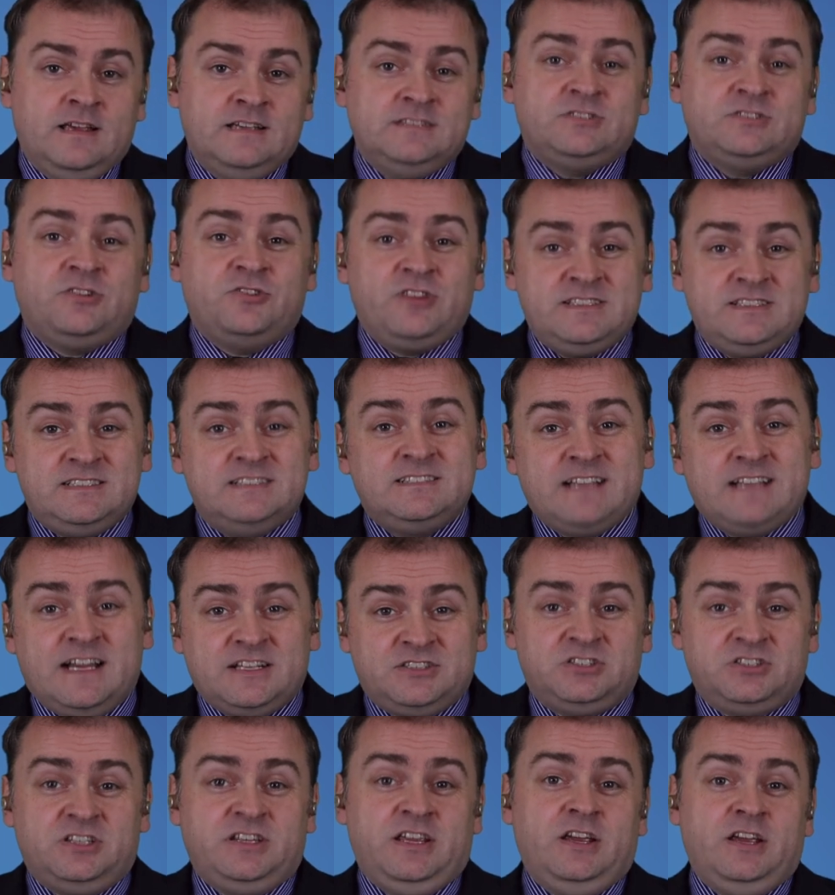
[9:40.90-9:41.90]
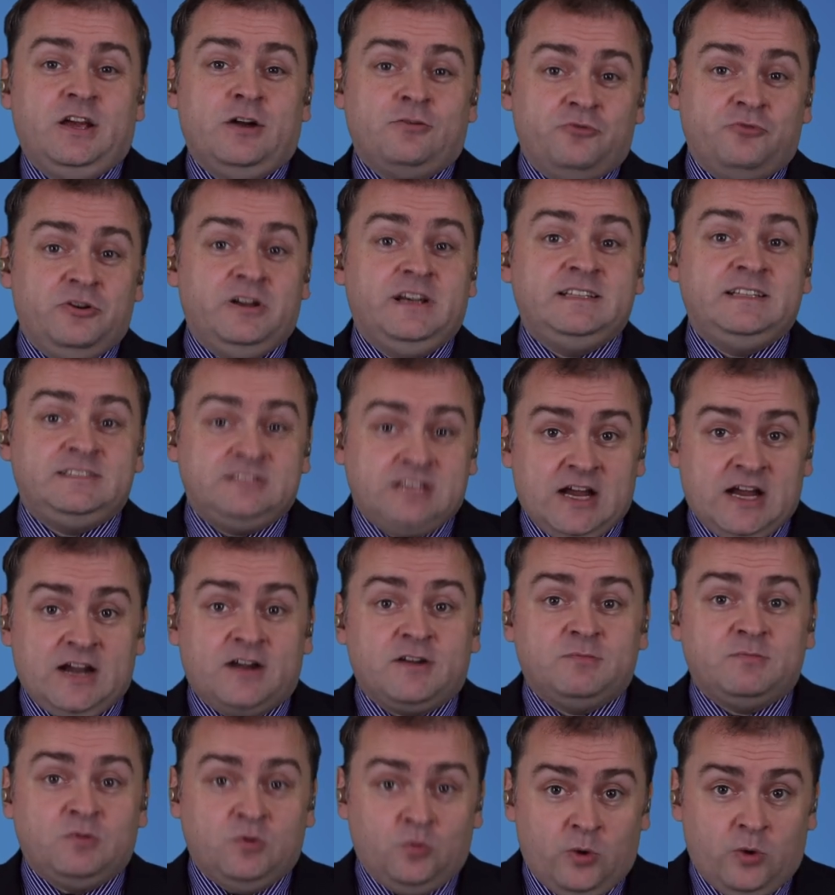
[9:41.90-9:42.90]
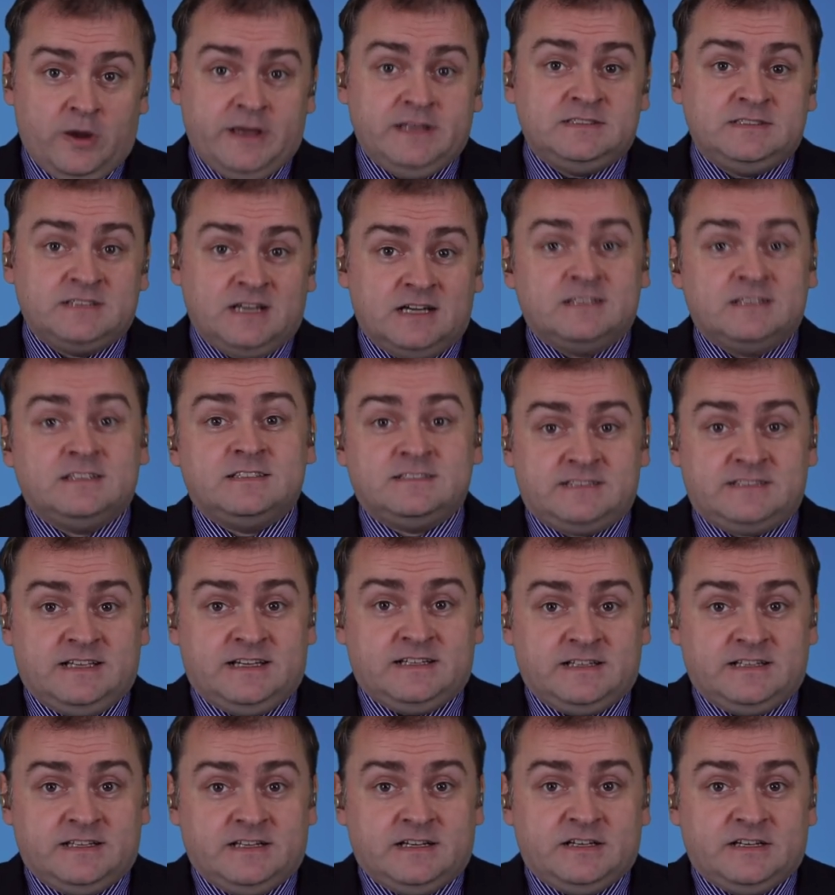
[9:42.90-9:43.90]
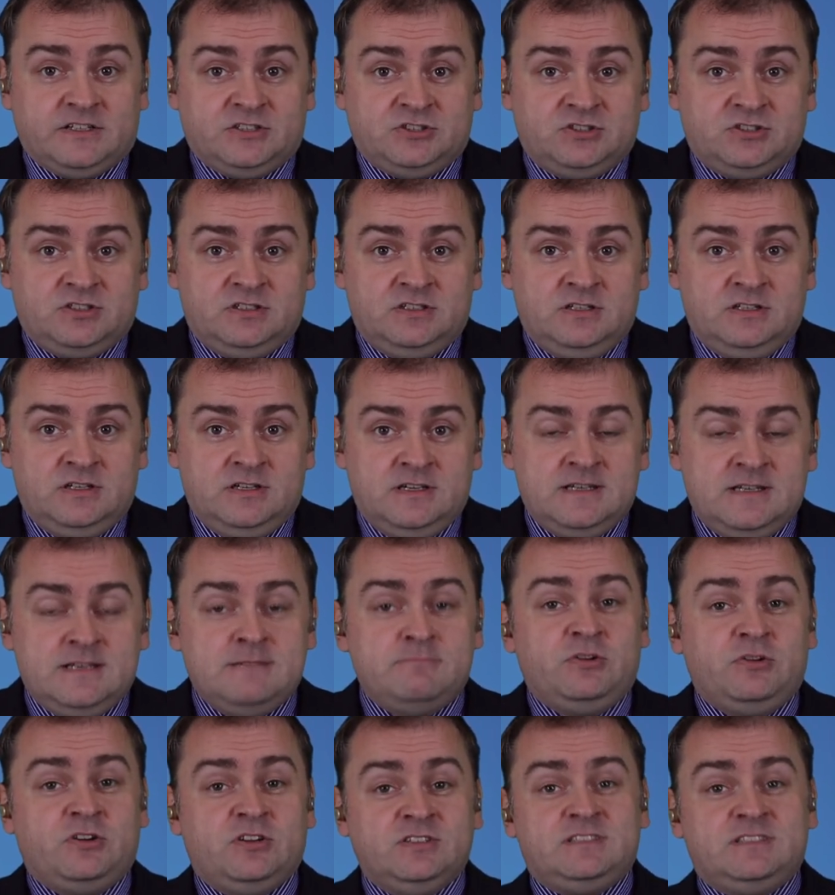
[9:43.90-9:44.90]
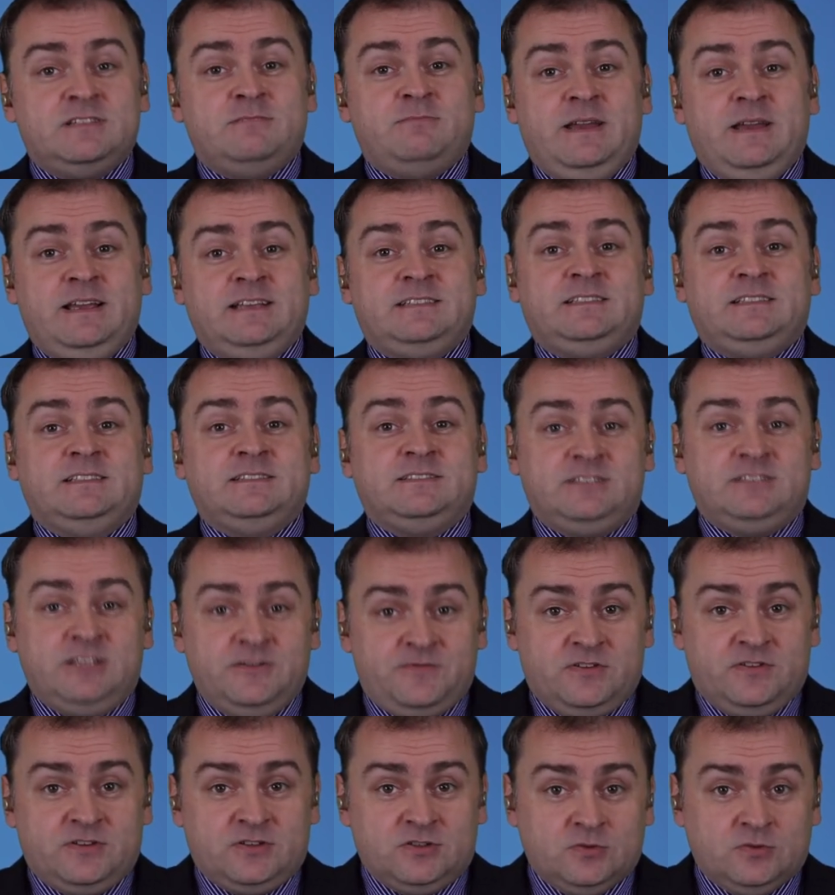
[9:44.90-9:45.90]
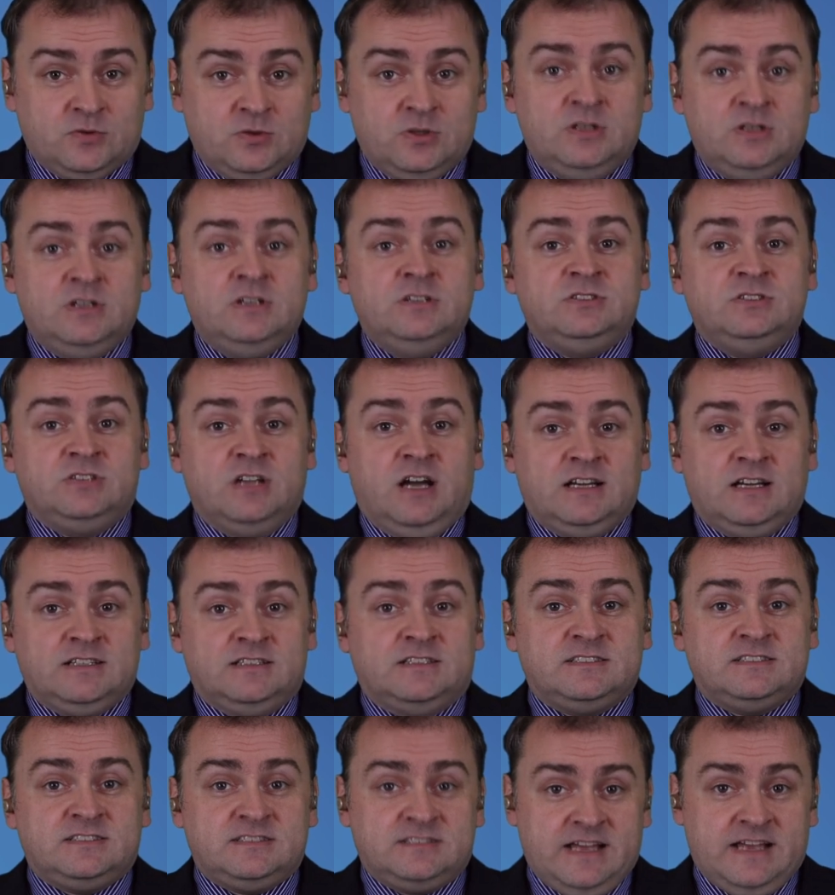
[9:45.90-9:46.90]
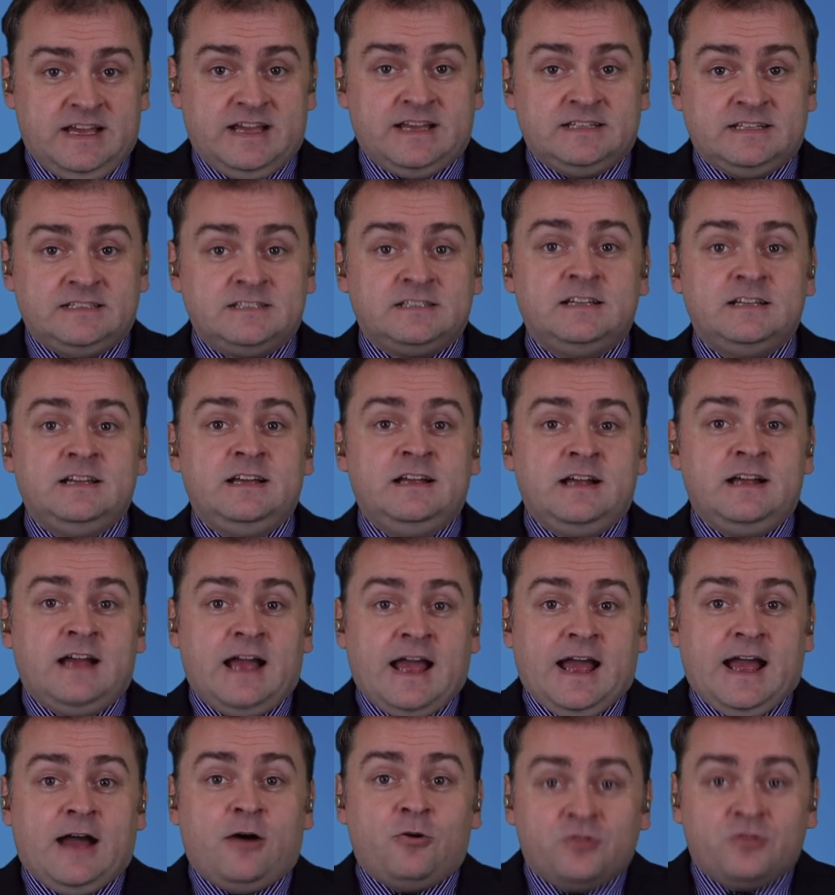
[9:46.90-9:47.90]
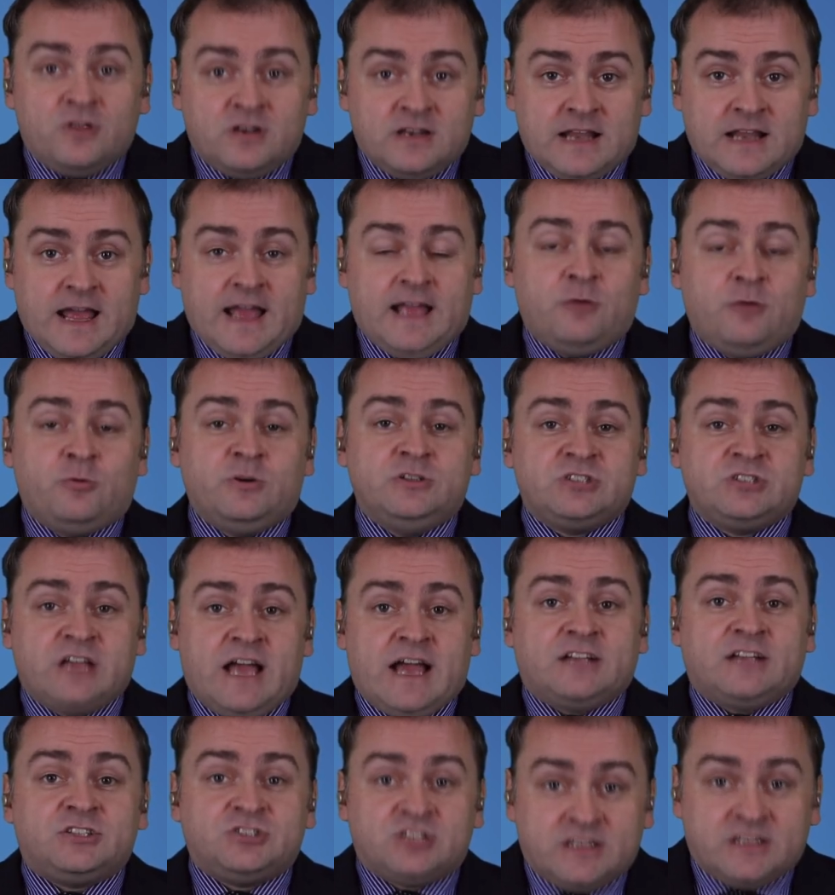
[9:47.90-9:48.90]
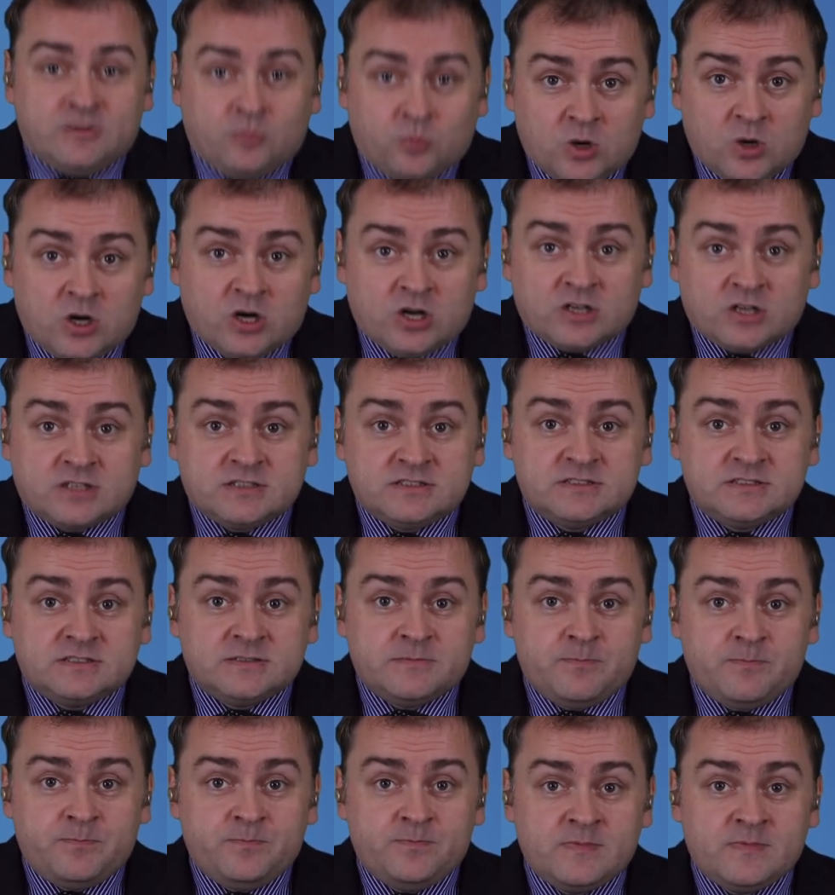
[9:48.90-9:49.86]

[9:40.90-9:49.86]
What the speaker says: So this is actually a really terrible way to understand English, because it makes it difficult to understand how the language actually works.